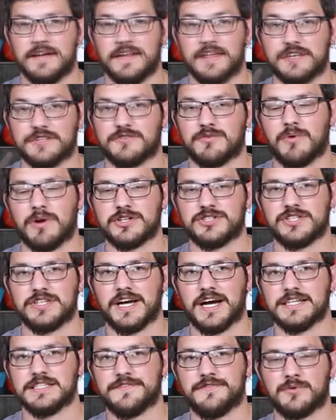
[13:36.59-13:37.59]
Thanks for
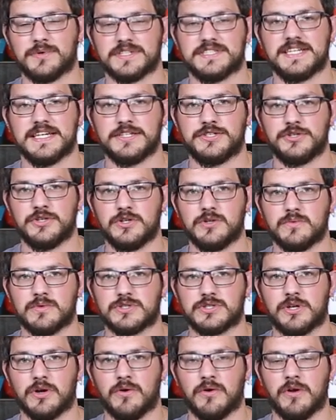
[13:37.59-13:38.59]
watching, guys. If you want to stay tuned
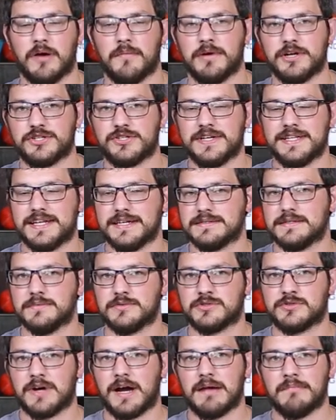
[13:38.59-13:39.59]
what's going on, make sure you hit that
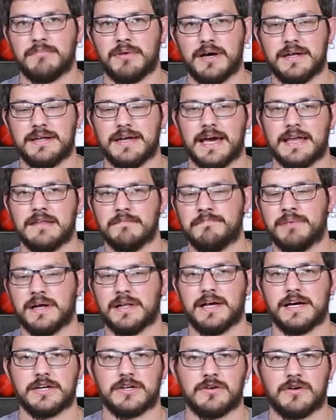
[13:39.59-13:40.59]
subscribe button and the
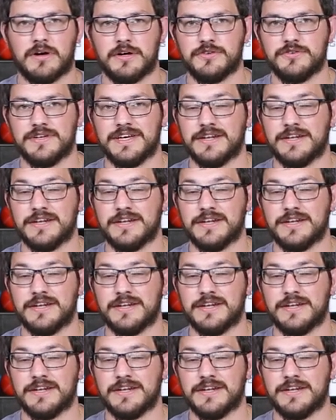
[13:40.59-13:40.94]
bell icon.